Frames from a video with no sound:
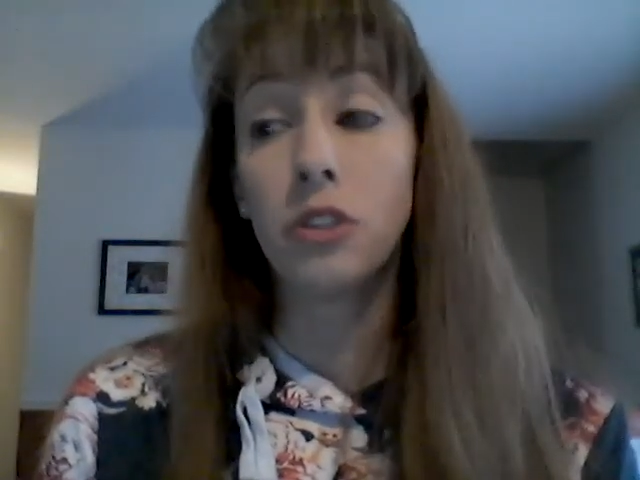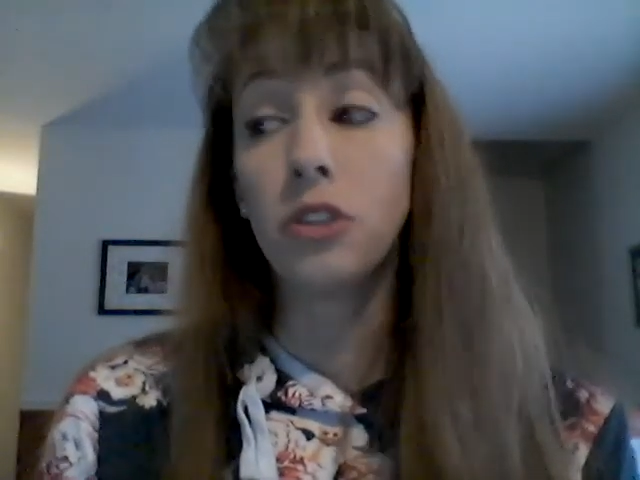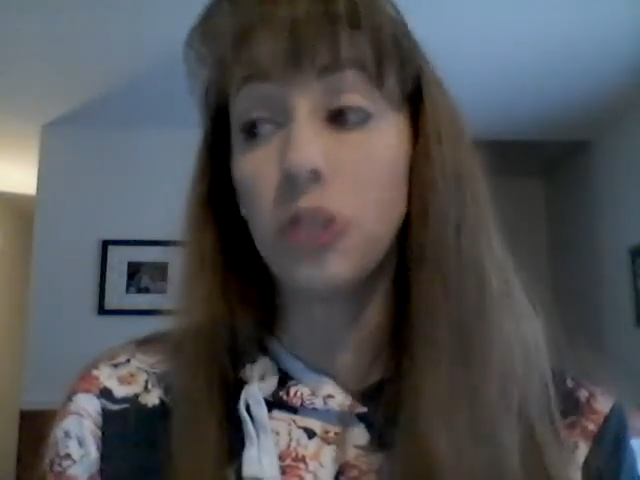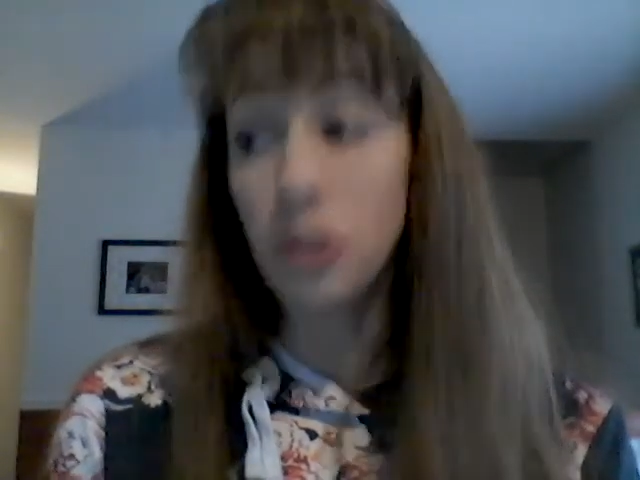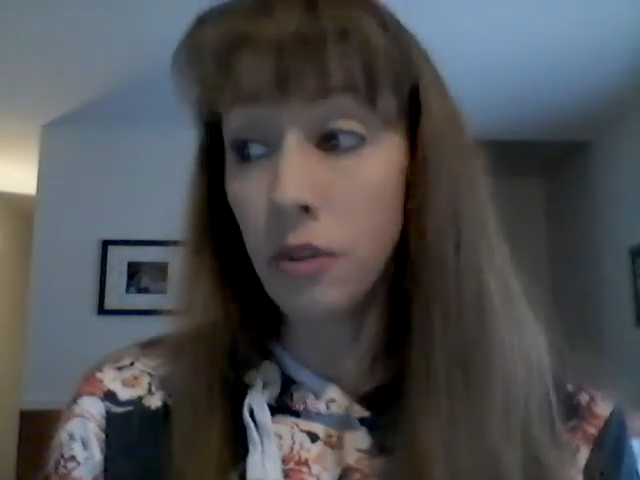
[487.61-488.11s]
to
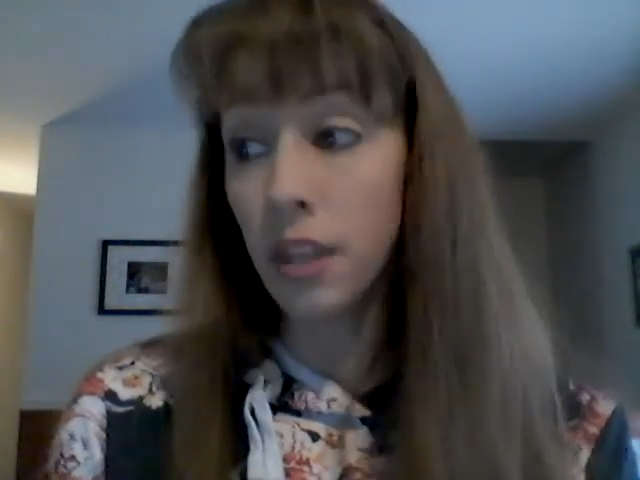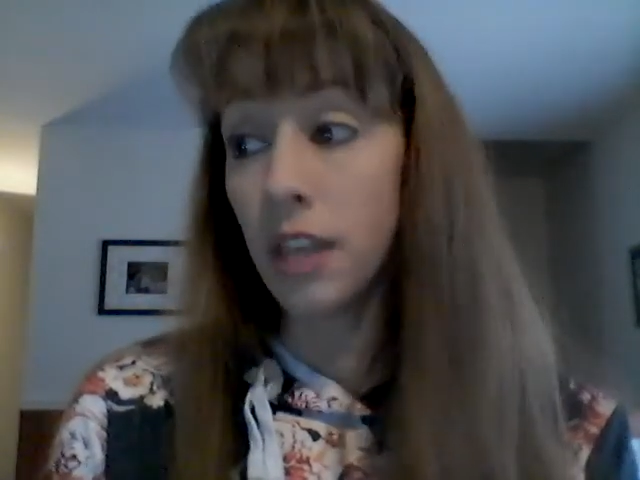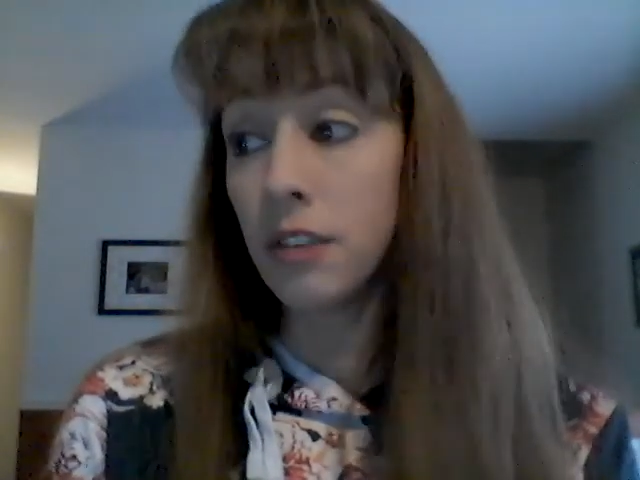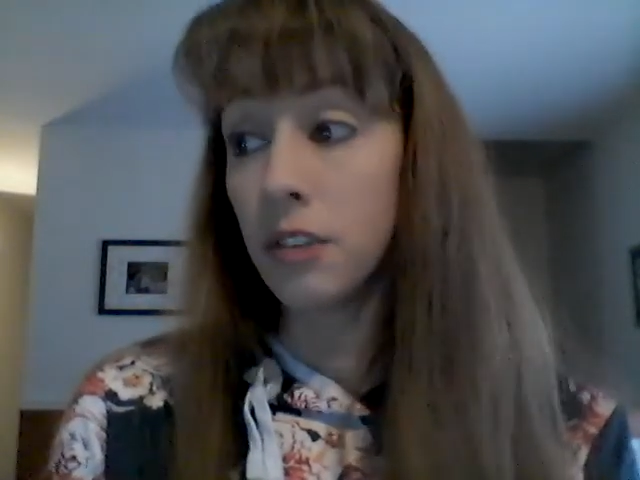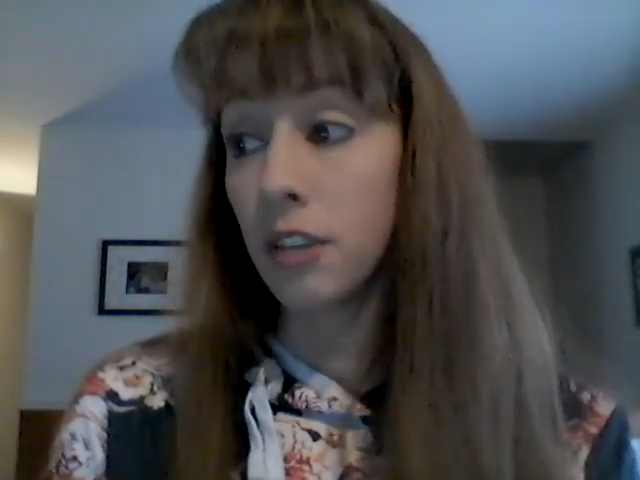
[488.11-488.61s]
do
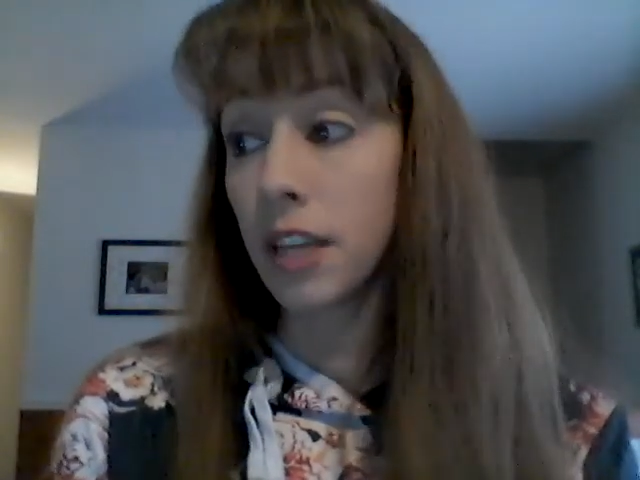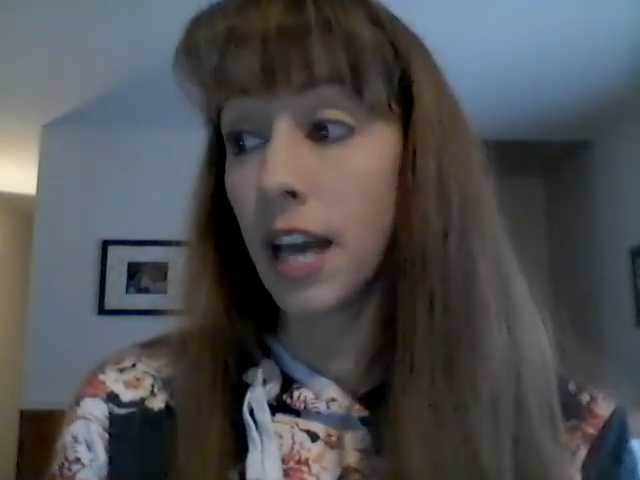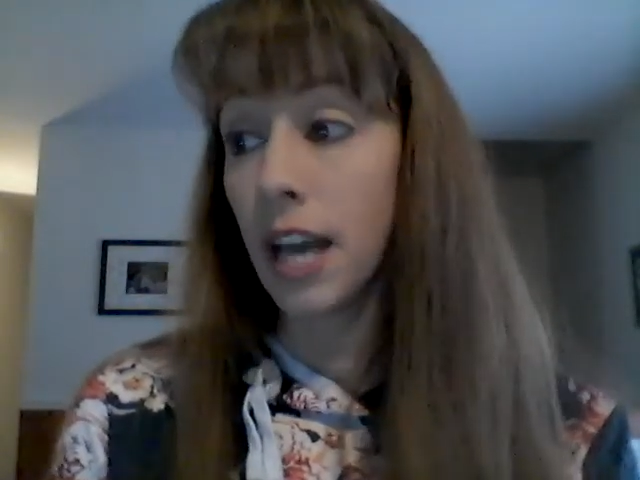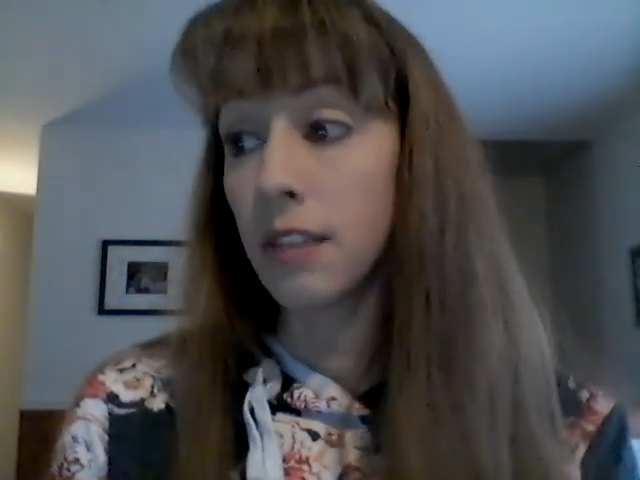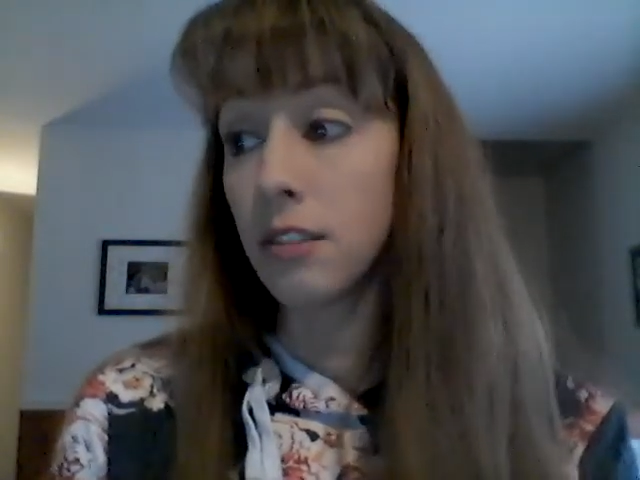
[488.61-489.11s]
this are the
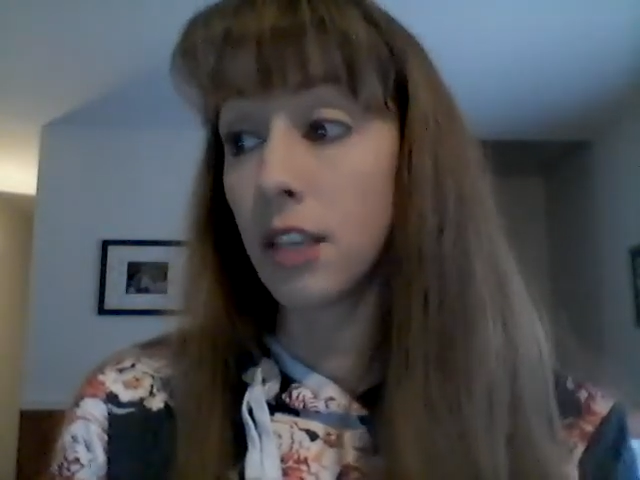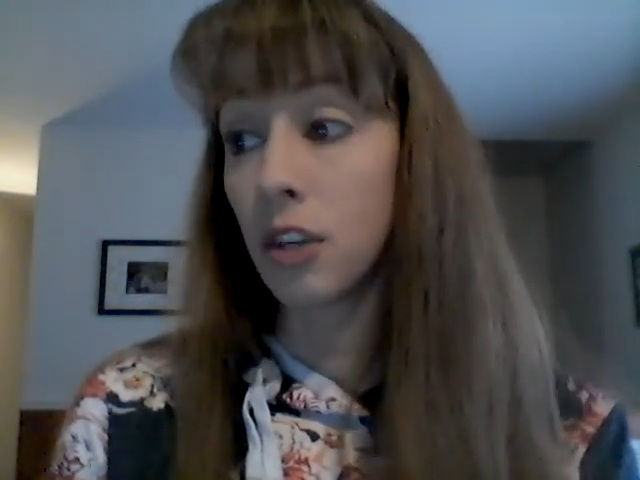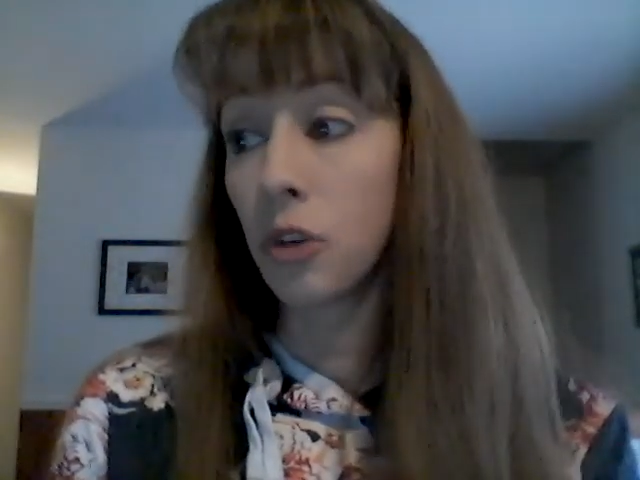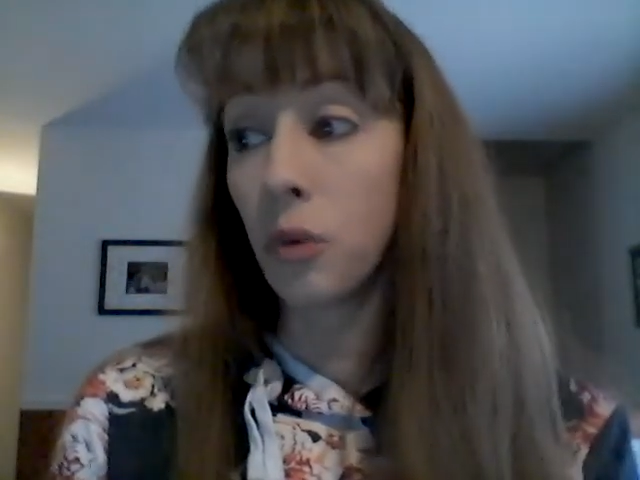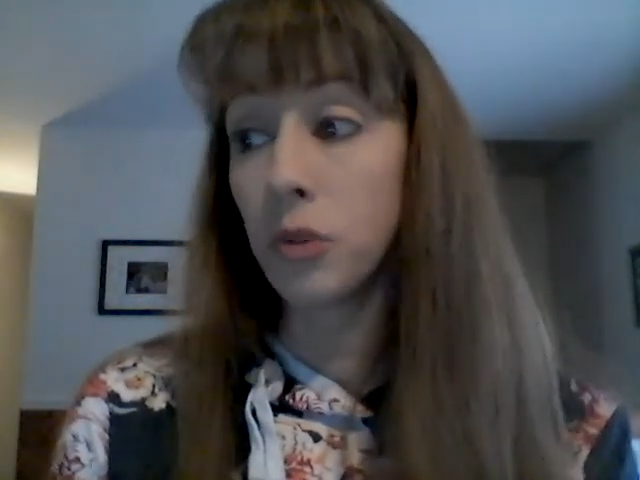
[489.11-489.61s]
guys that
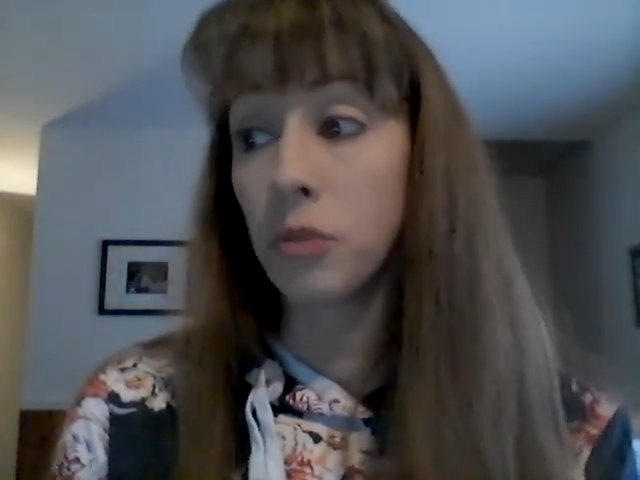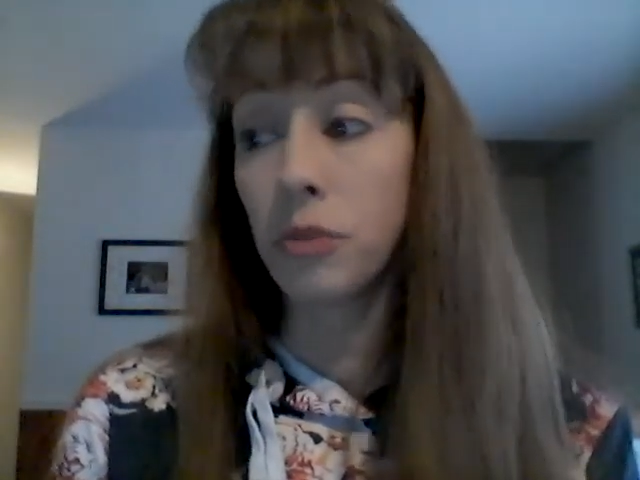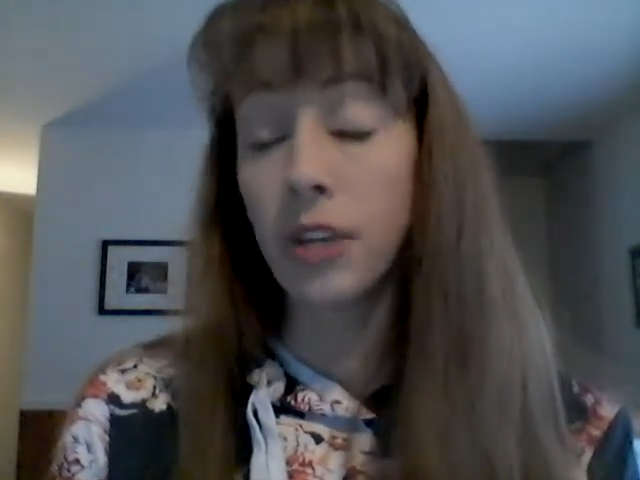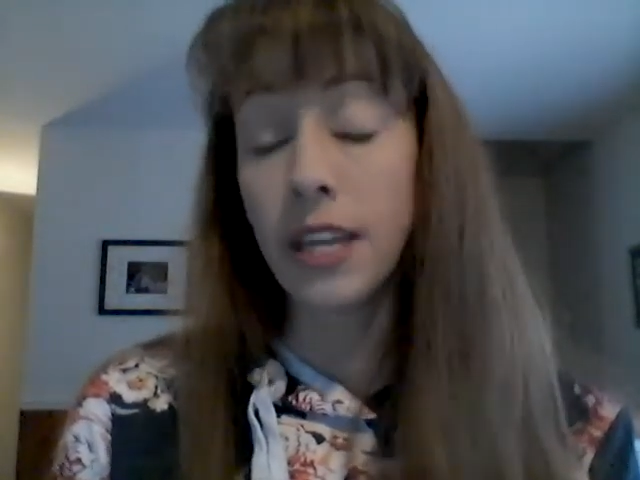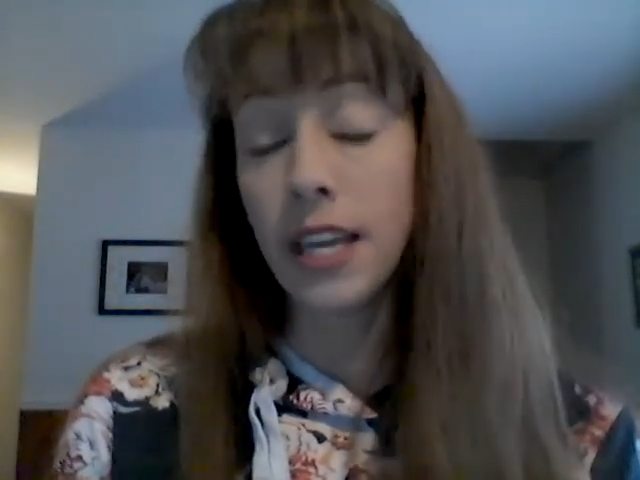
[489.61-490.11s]
are going to
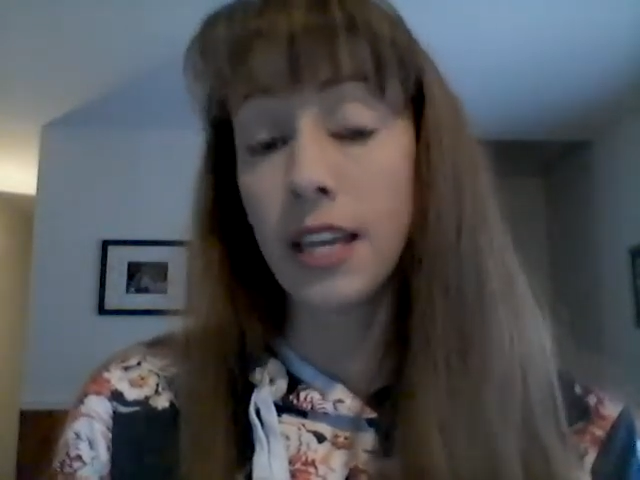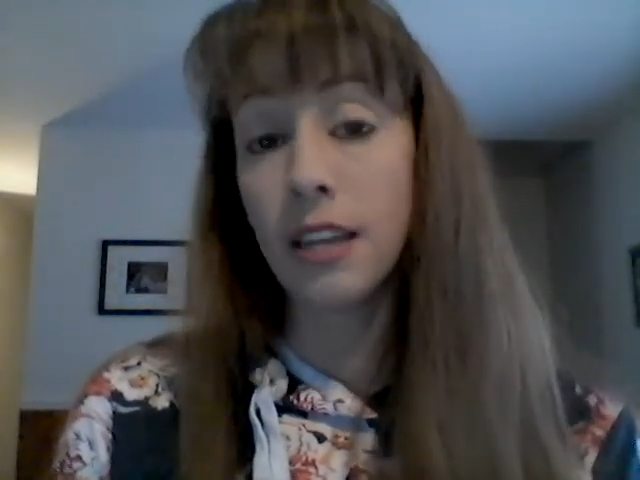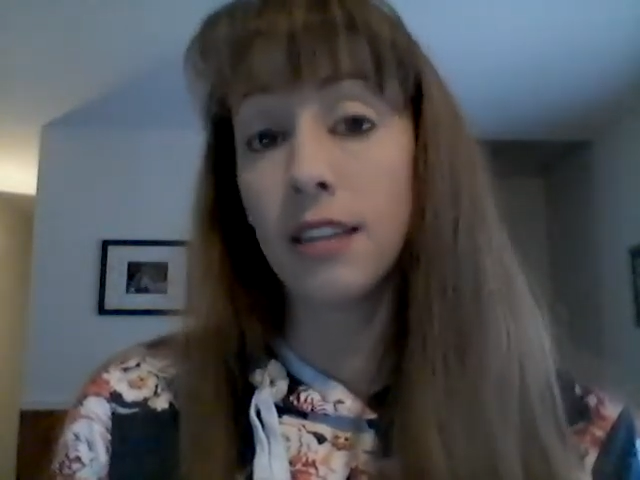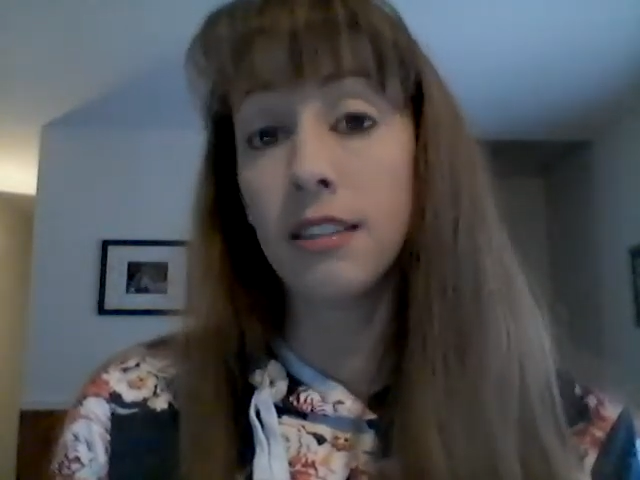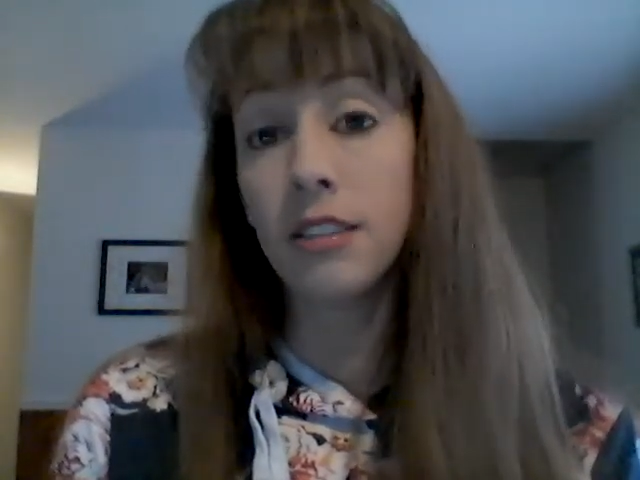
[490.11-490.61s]
bring in